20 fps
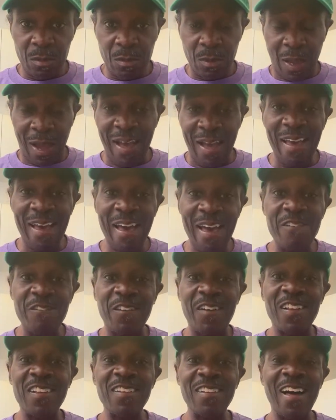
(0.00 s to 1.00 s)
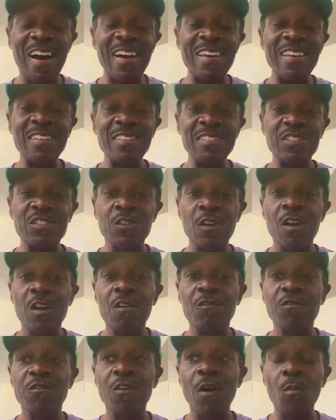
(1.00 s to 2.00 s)
I have clients
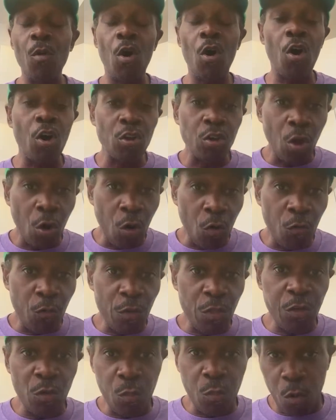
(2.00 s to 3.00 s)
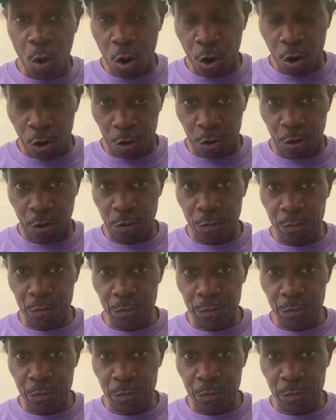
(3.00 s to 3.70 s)
from all over the world,